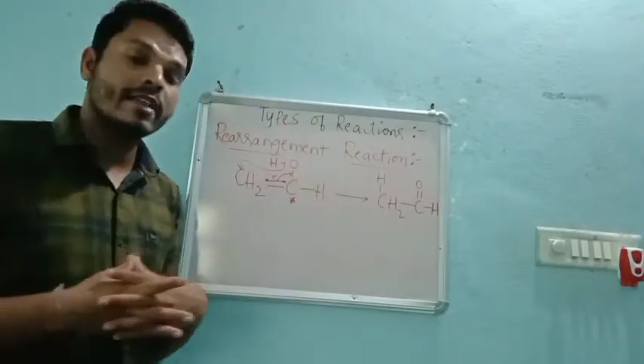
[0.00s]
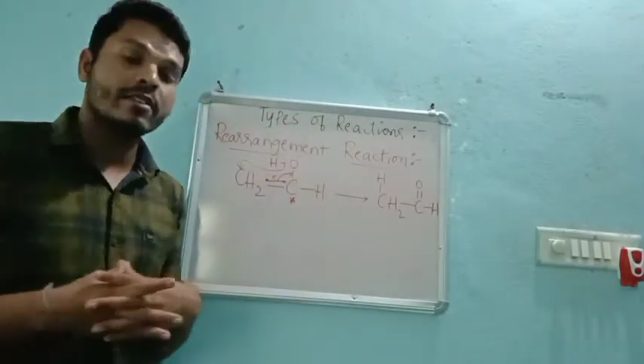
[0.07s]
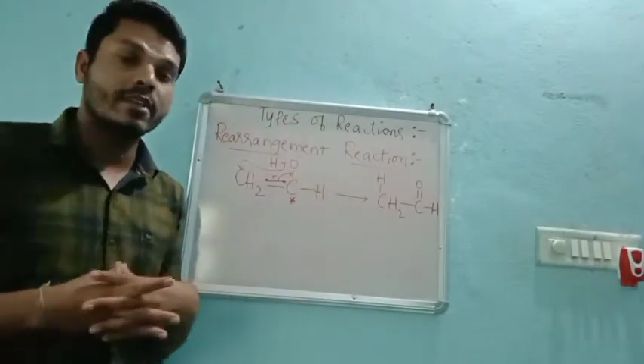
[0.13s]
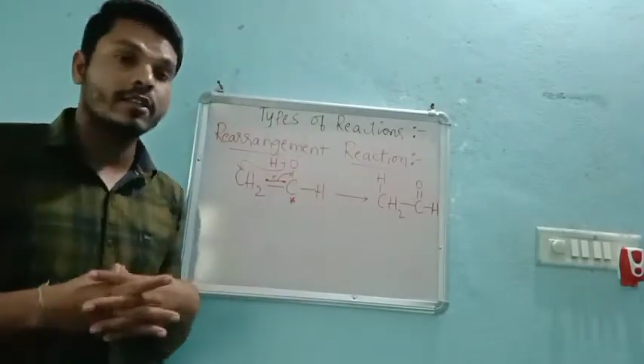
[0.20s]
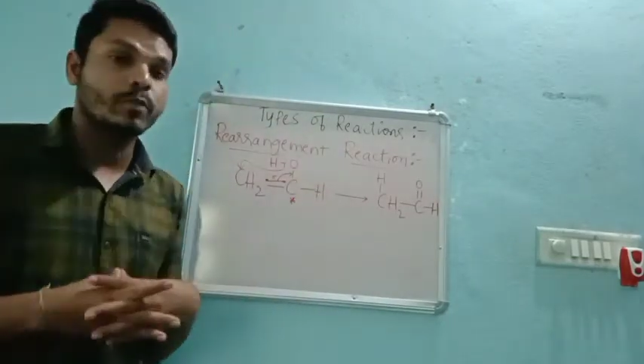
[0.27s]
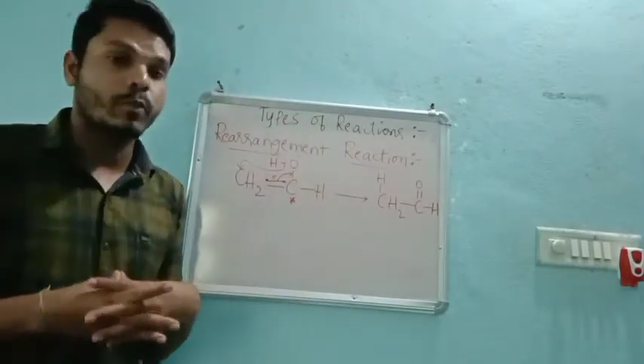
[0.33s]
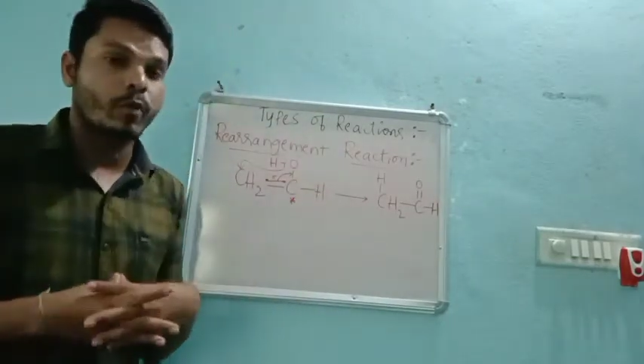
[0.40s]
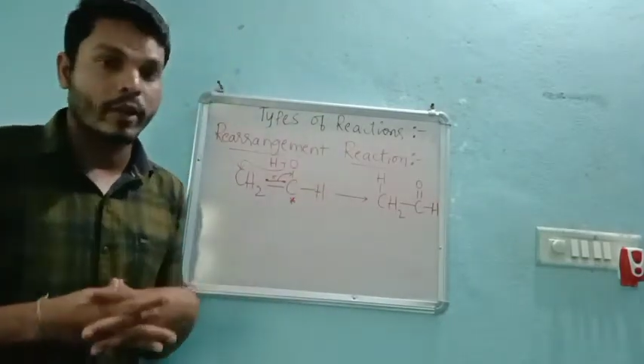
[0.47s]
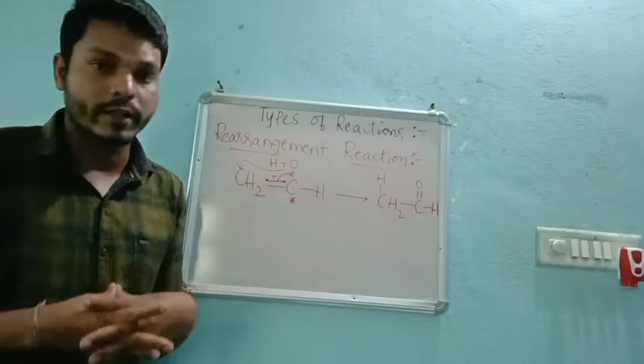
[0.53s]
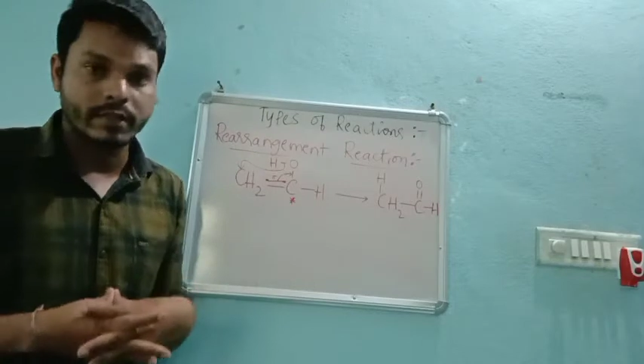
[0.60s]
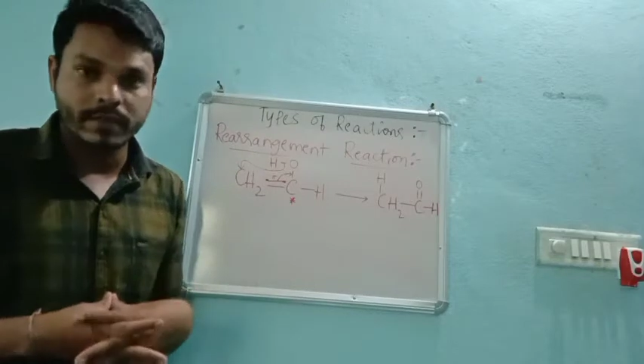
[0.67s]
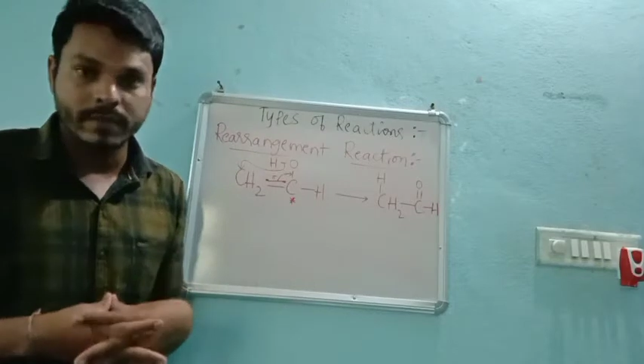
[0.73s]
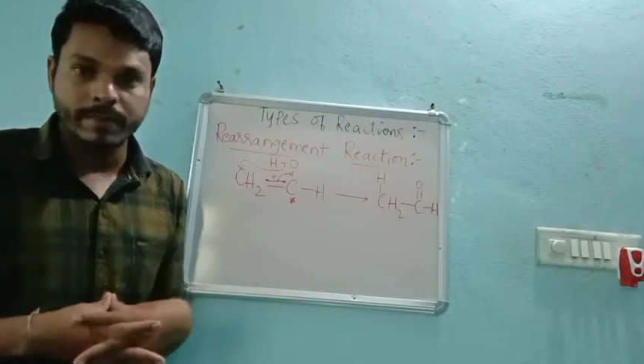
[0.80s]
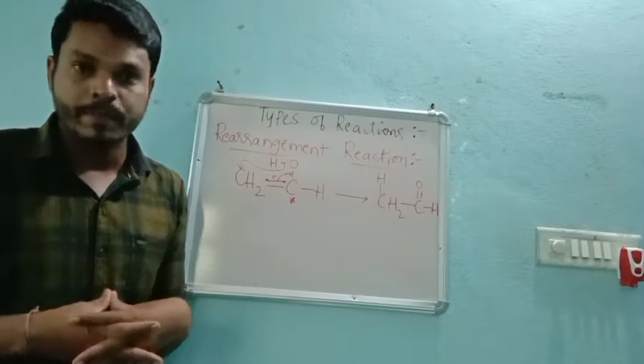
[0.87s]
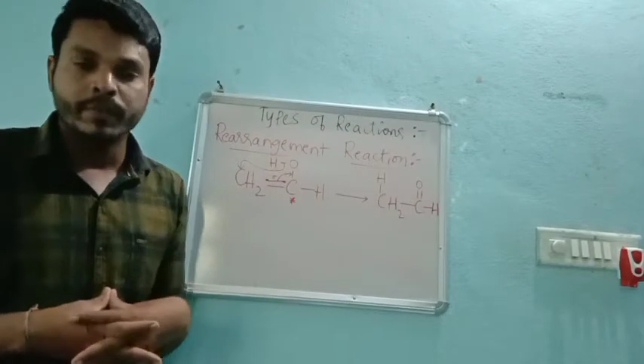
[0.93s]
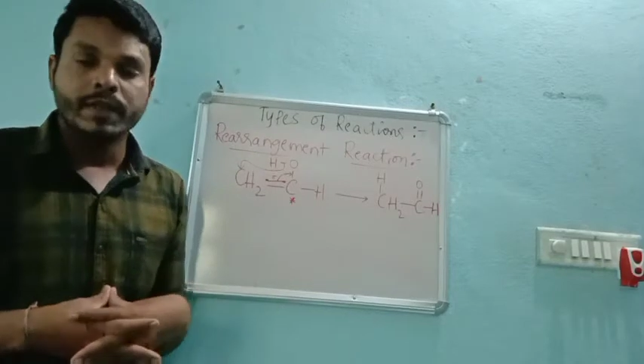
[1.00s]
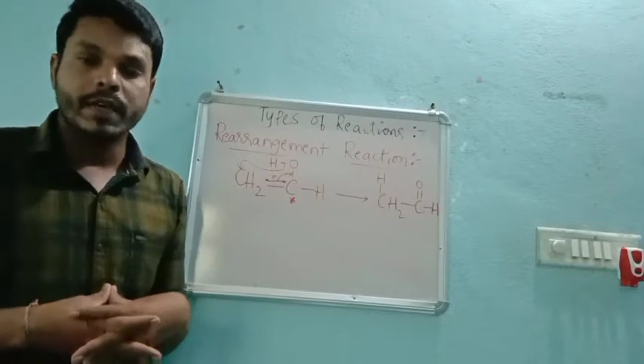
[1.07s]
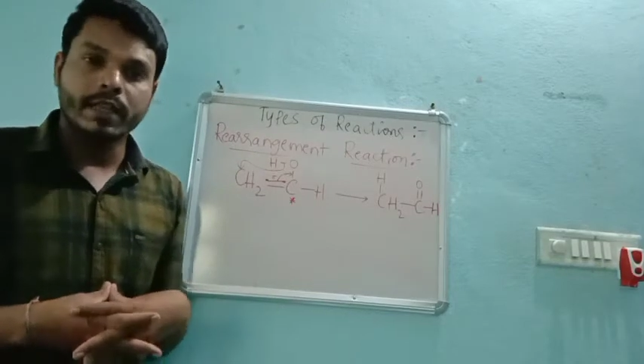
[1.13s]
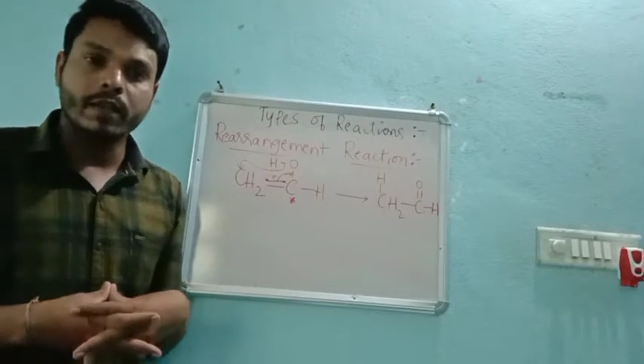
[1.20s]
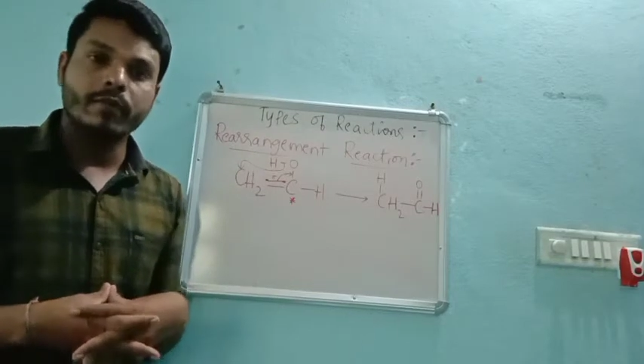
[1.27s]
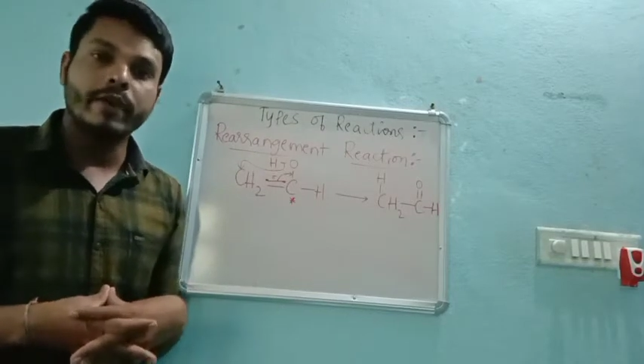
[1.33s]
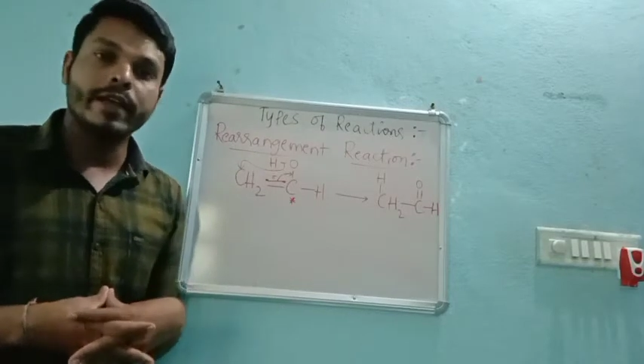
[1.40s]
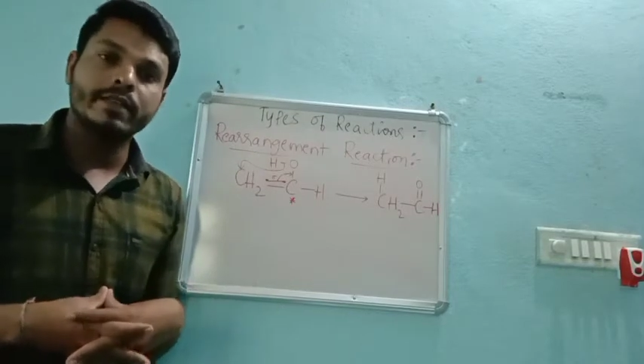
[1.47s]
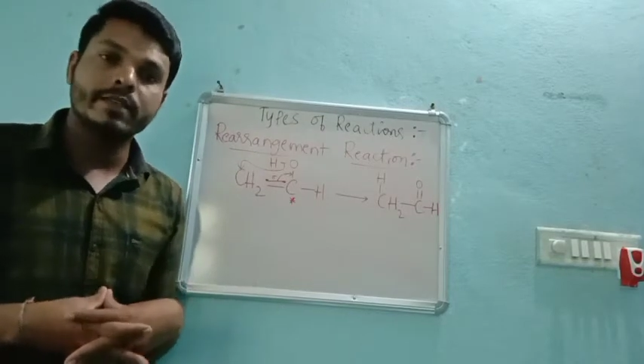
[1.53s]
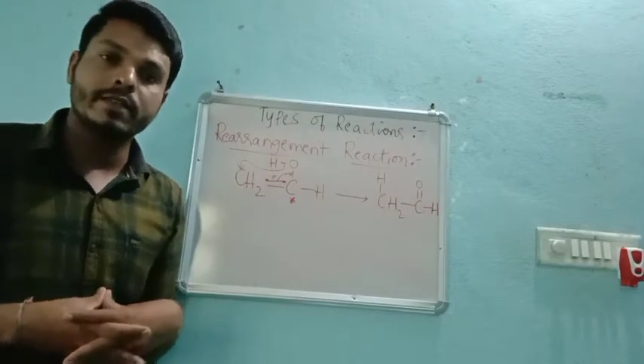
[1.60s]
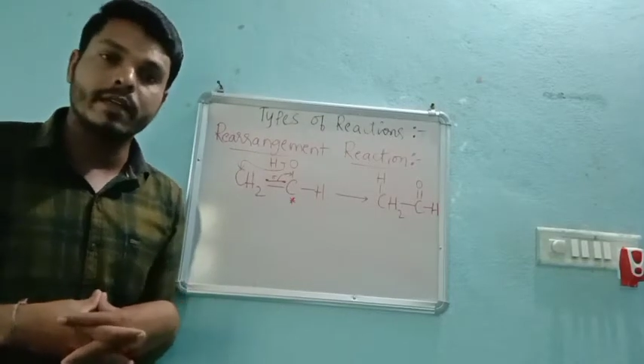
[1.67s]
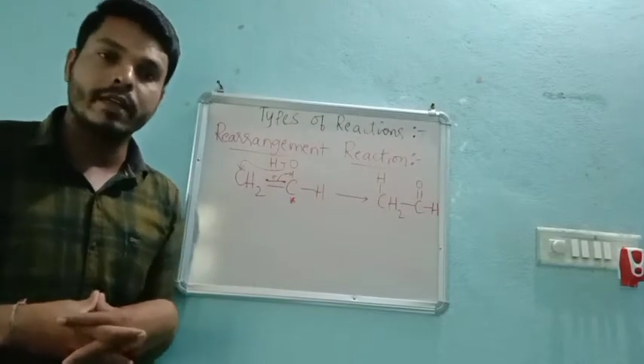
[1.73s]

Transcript: these points. Otherwise,